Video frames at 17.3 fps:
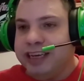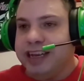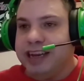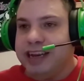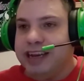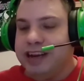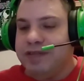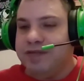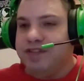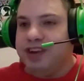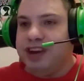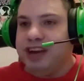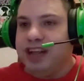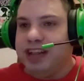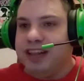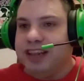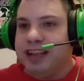he
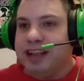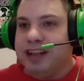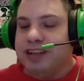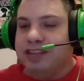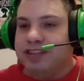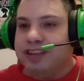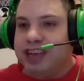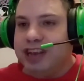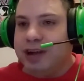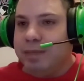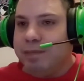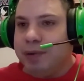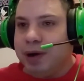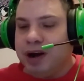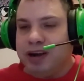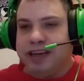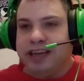defeated CM
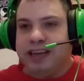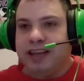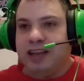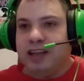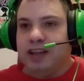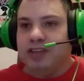Punk.